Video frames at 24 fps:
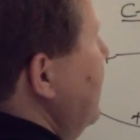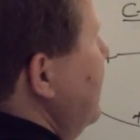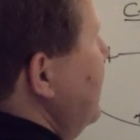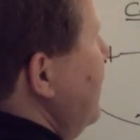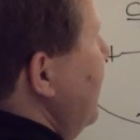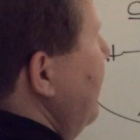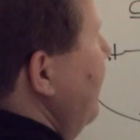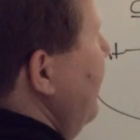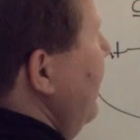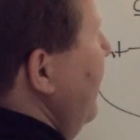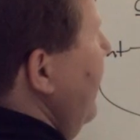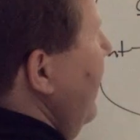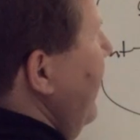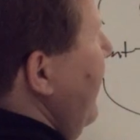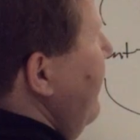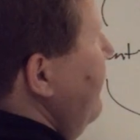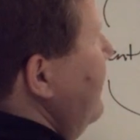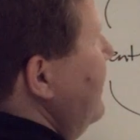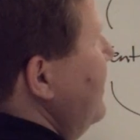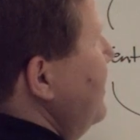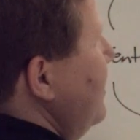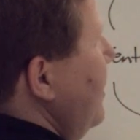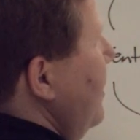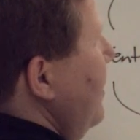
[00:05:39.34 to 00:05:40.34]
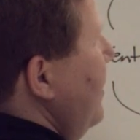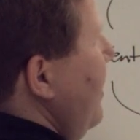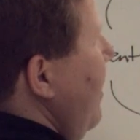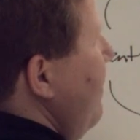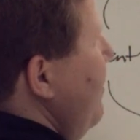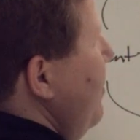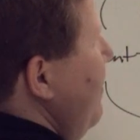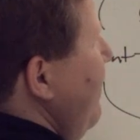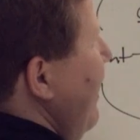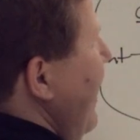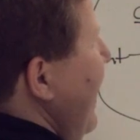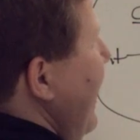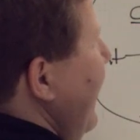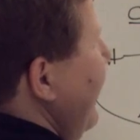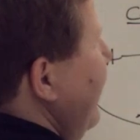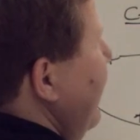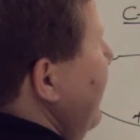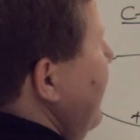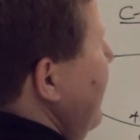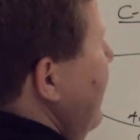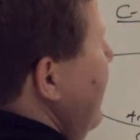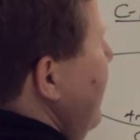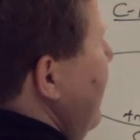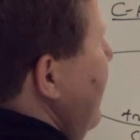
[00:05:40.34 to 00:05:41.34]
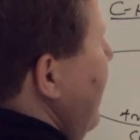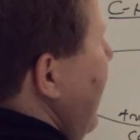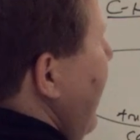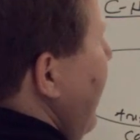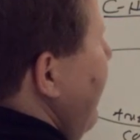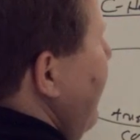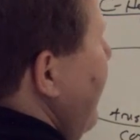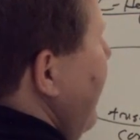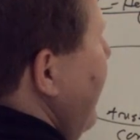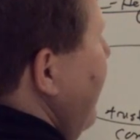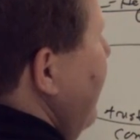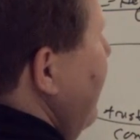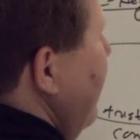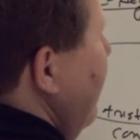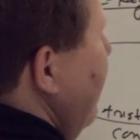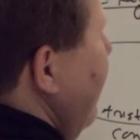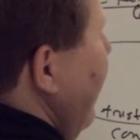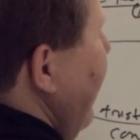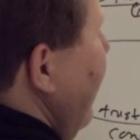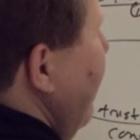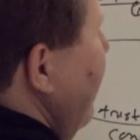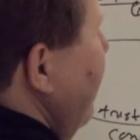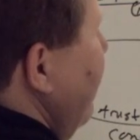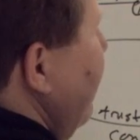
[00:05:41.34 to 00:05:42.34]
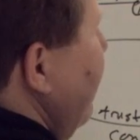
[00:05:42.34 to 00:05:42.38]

server hello and cert coming back, and then the